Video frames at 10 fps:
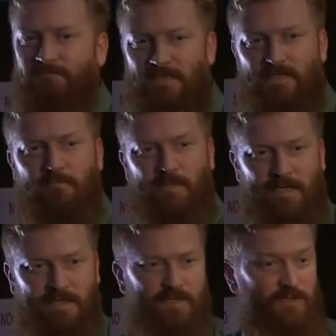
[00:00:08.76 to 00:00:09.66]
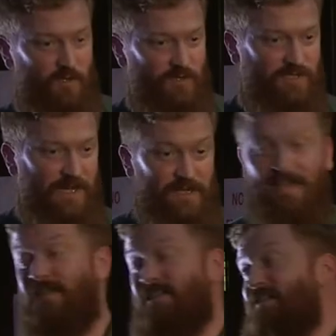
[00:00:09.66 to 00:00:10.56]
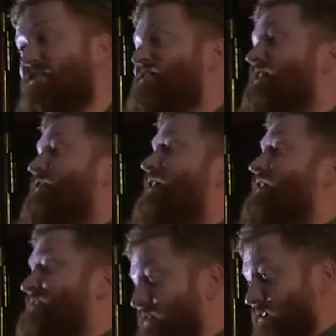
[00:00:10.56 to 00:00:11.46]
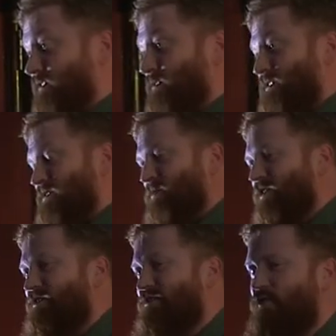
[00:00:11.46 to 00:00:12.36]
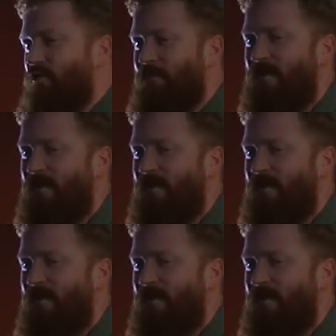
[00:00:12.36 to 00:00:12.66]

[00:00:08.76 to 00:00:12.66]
It's in Middleton. It's a good start. It's a distillery also, you'll be surprised to know.